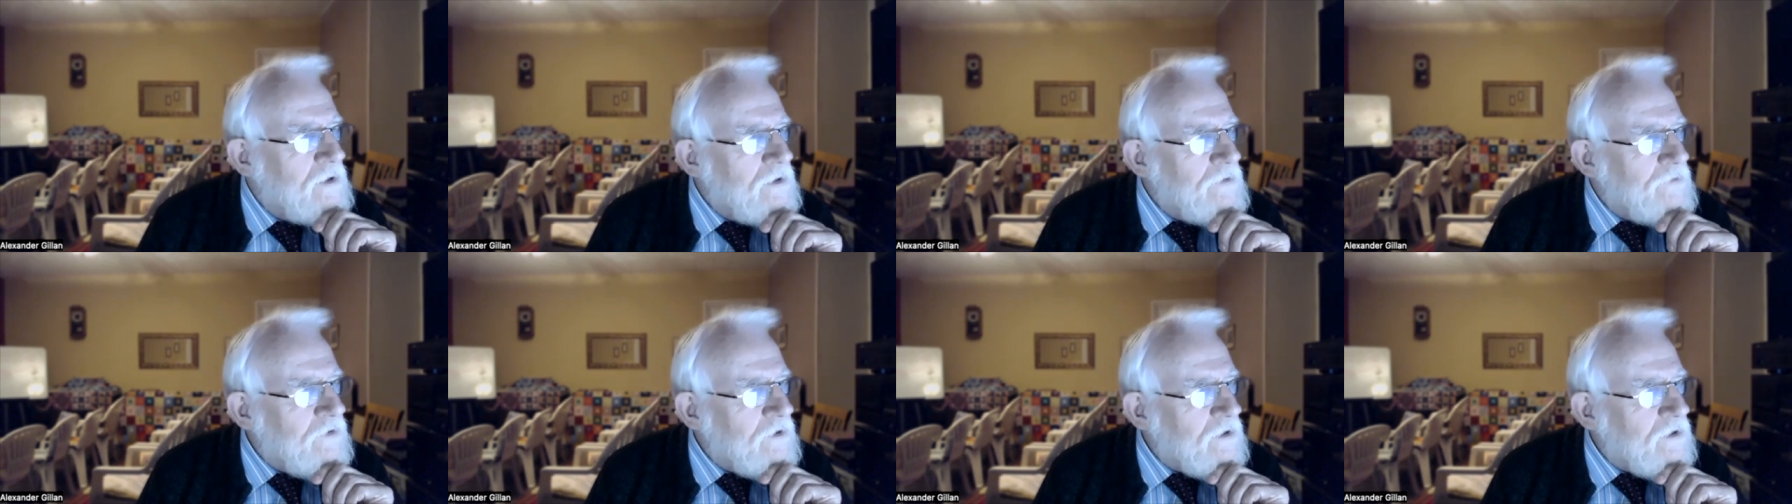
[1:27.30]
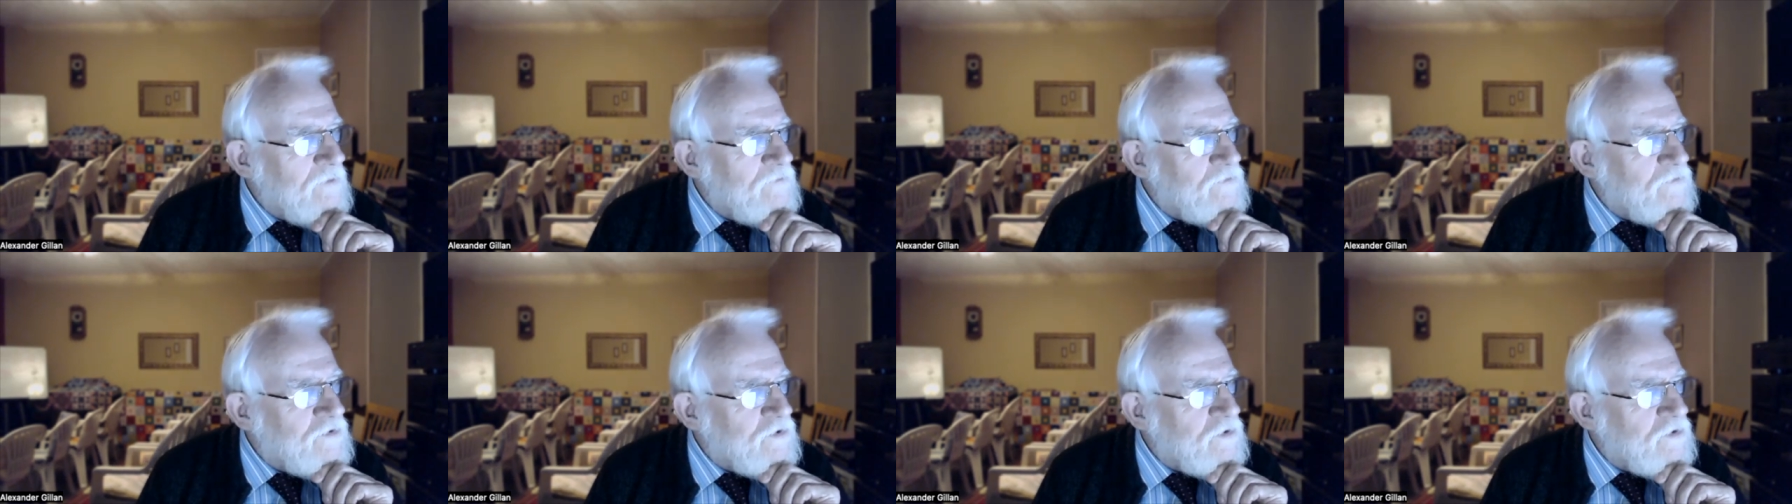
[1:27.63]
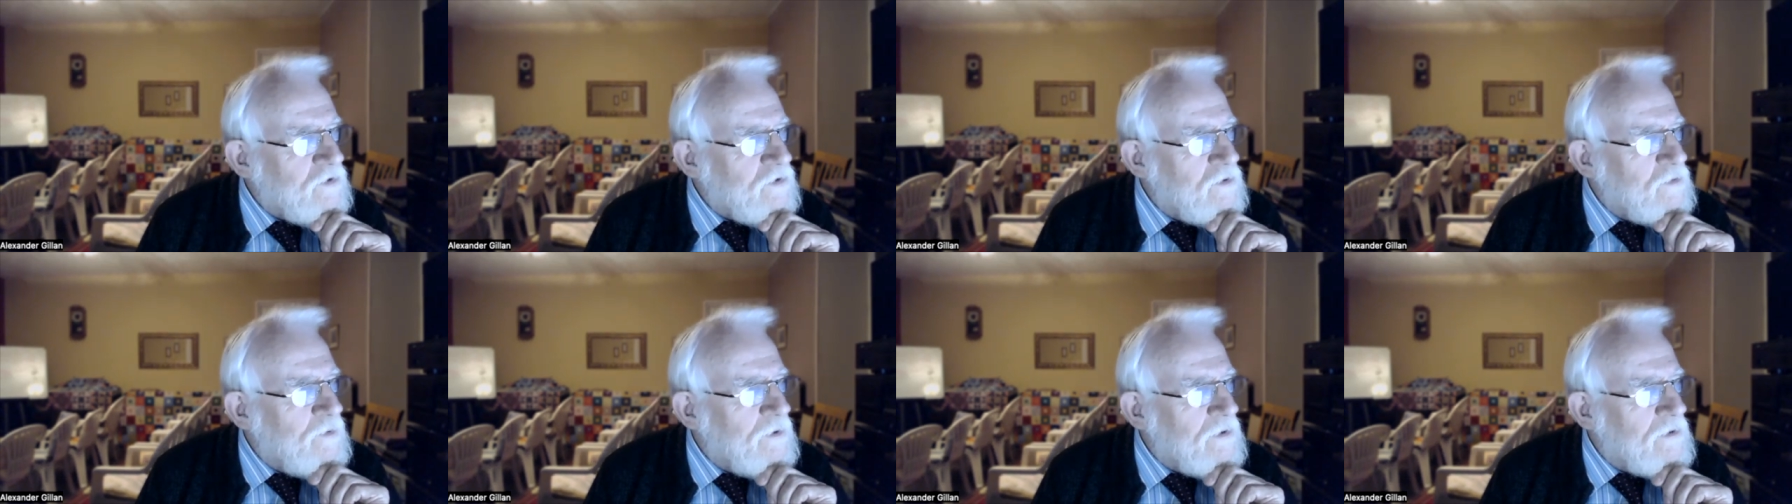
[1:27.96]
that I'm
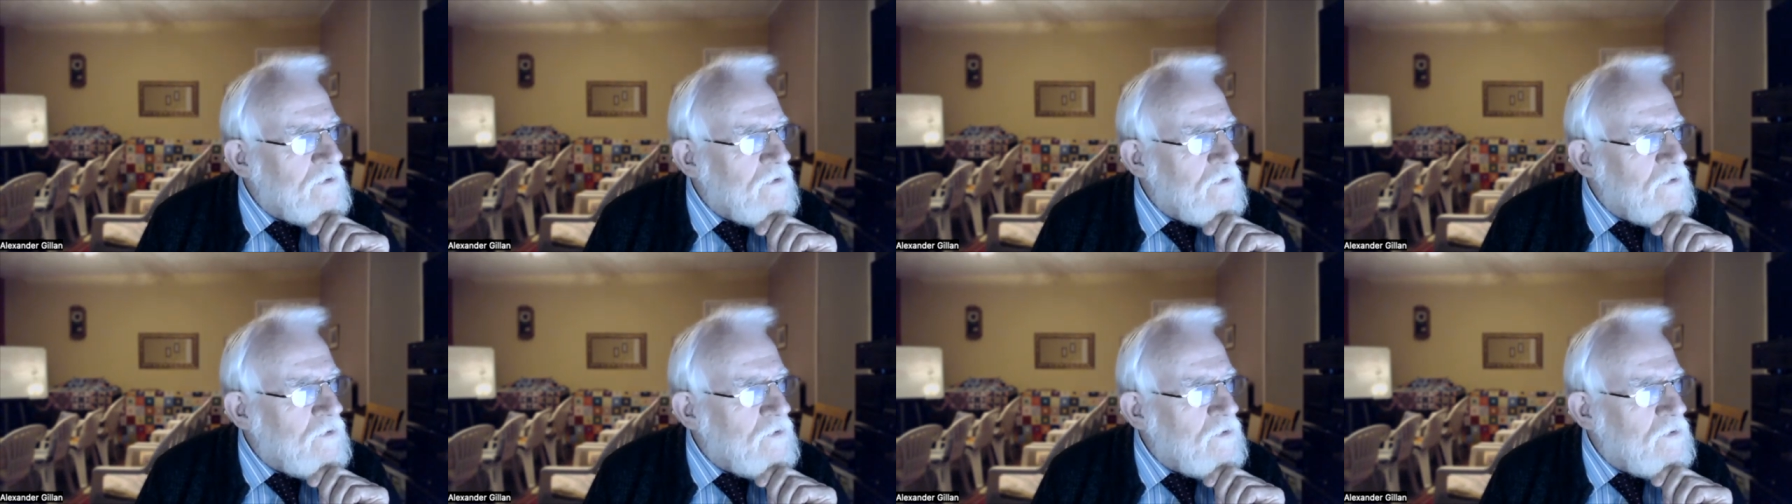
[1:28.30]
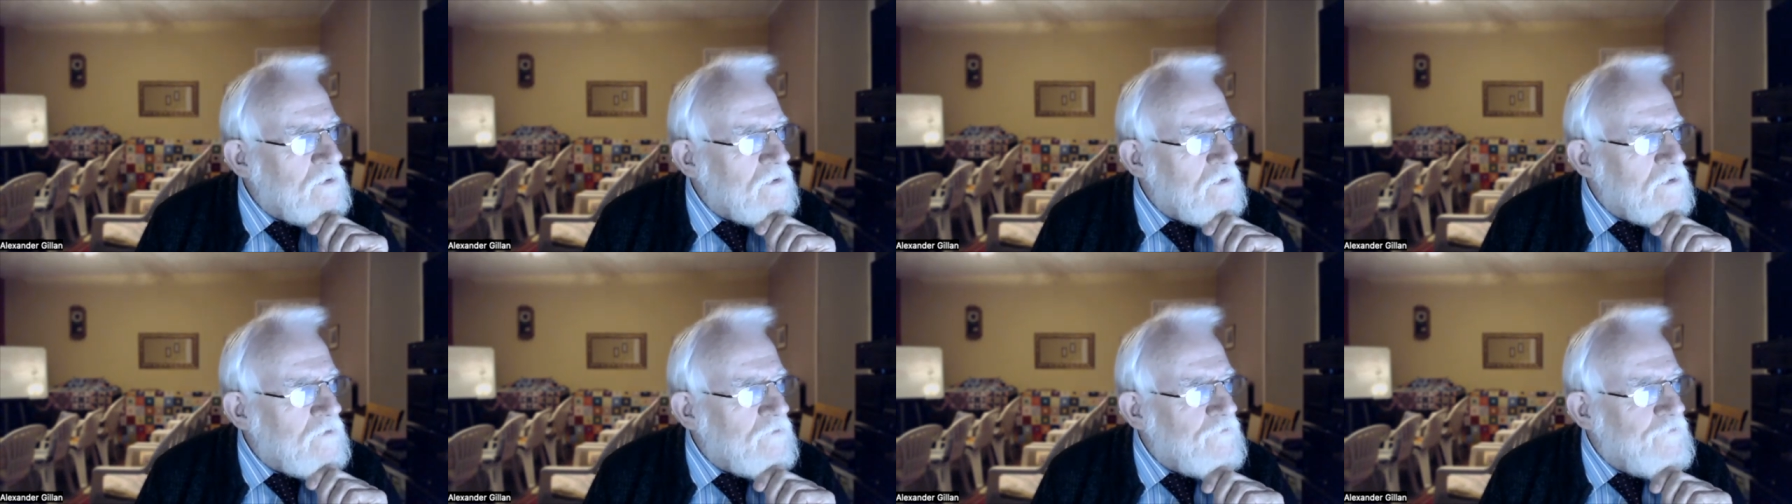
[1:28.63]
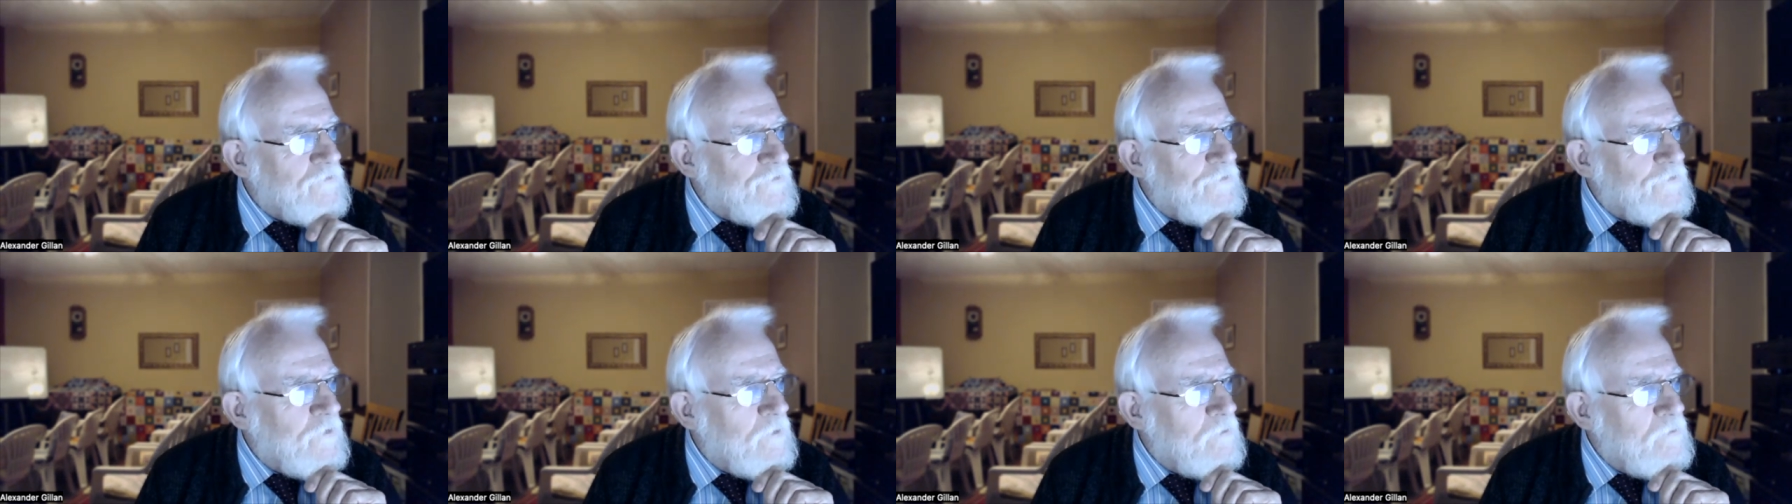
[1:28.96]
sure we're all
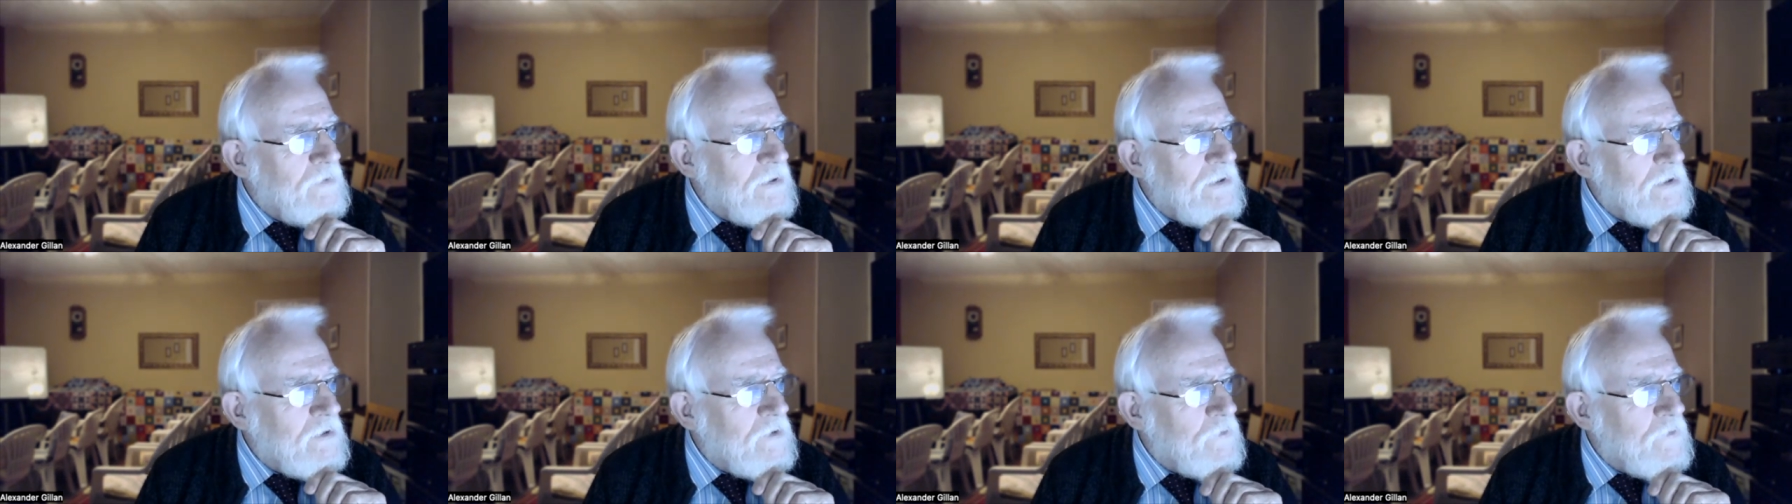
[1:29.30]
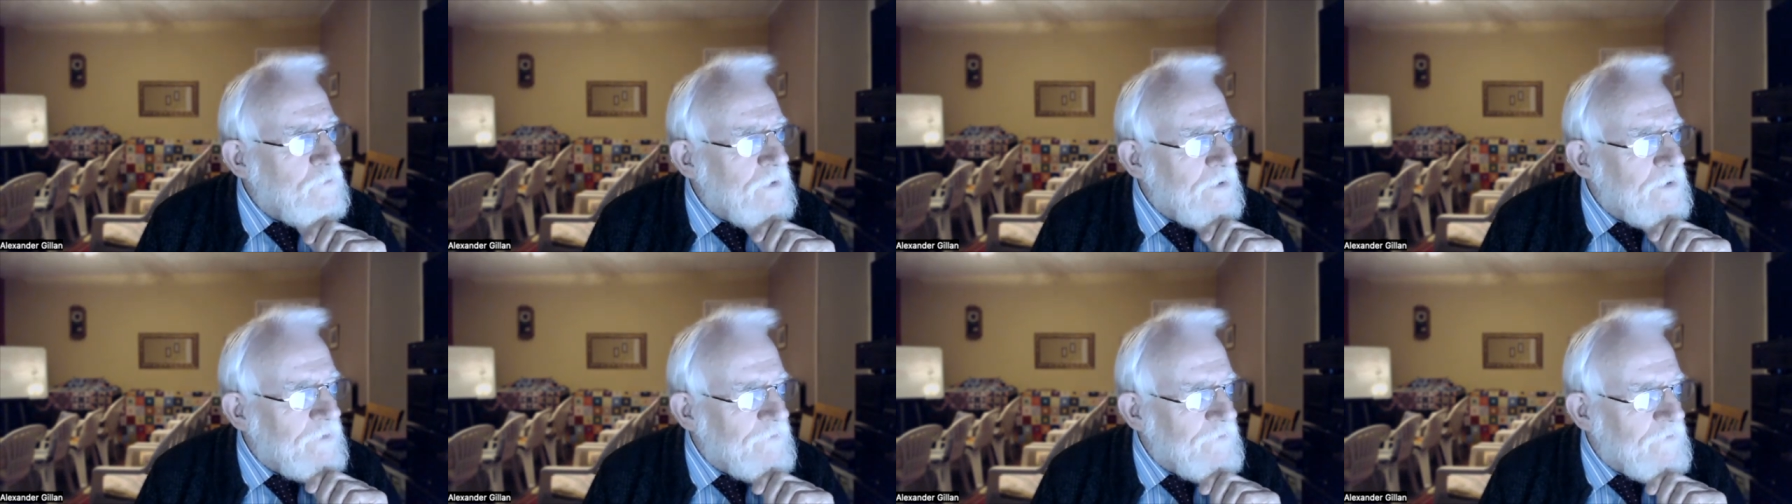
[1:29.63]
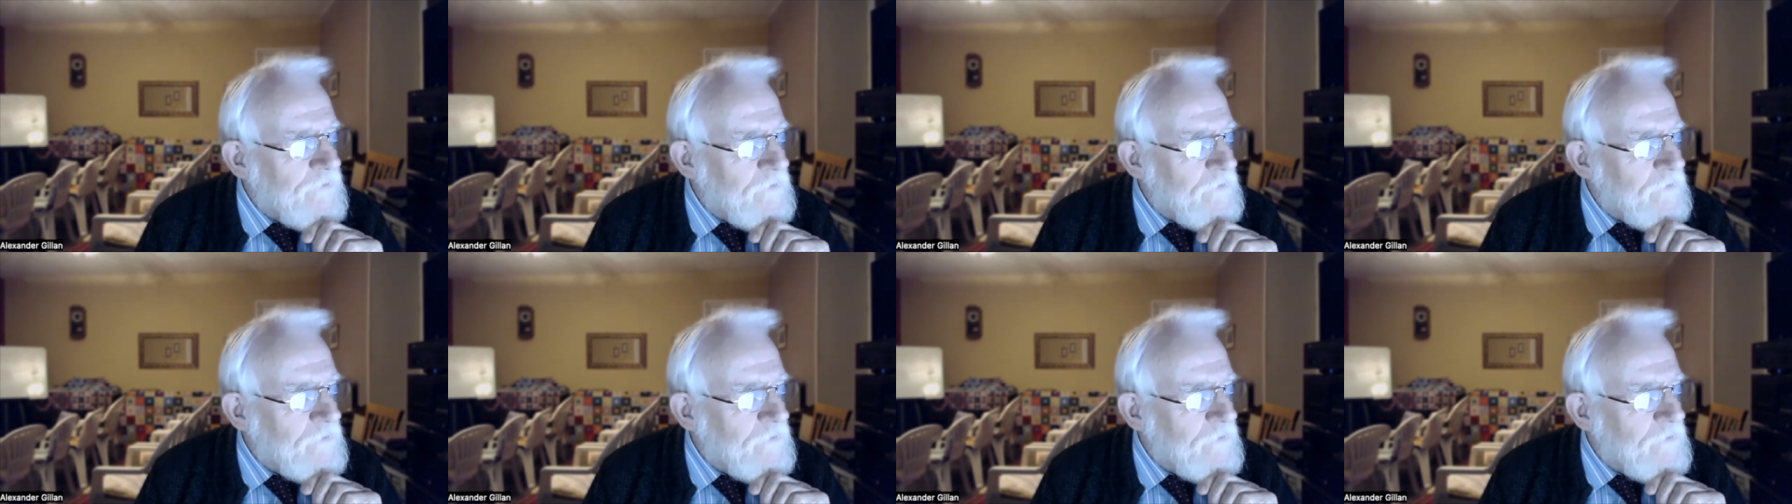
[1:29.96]
familiar with.